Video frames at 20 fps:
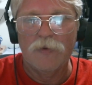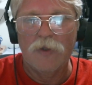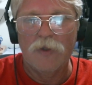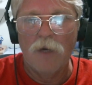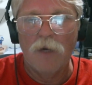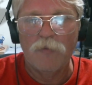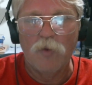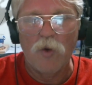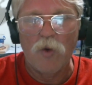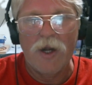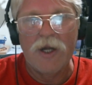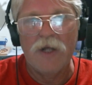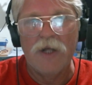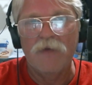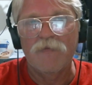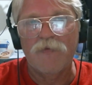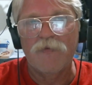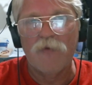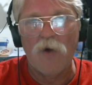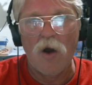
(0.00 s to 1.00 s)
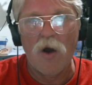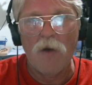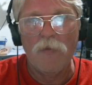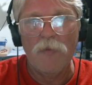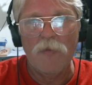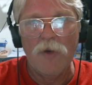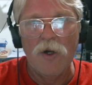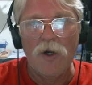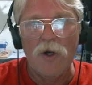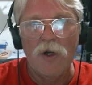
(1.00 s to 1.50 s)
upgrading
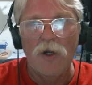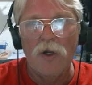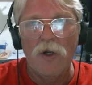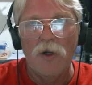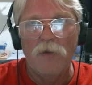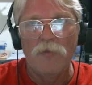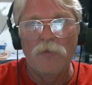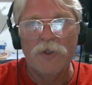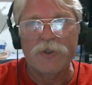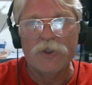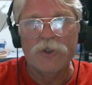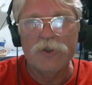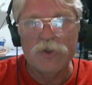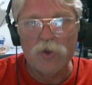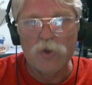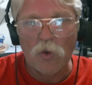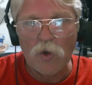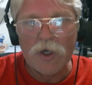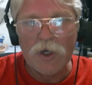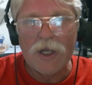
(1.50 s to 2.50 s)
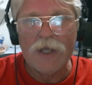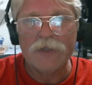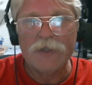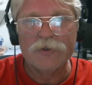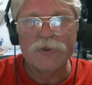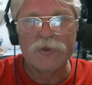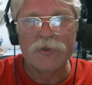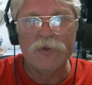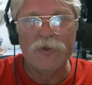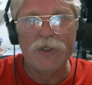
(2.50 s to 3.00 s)
from, but the short
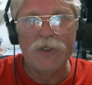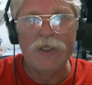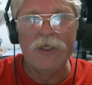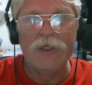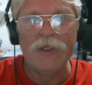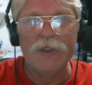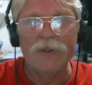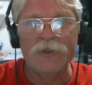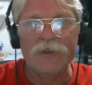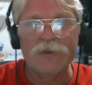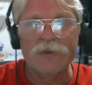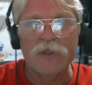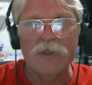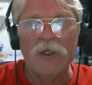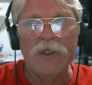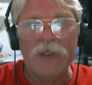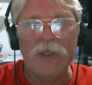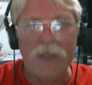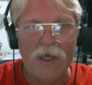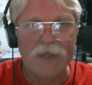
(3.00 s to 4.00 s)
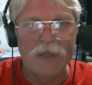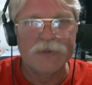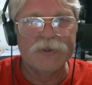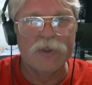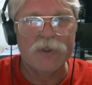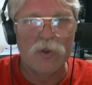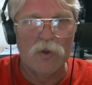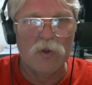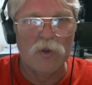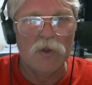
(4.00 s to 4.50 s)
answer is yes,
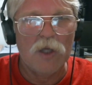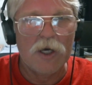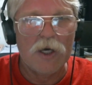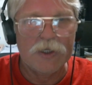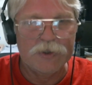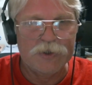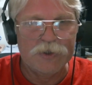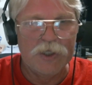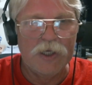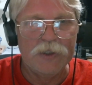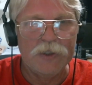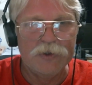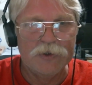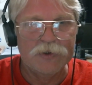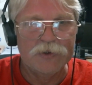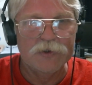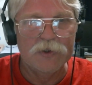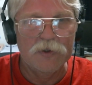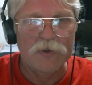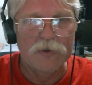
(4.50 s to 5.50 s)
there are a lot of changes.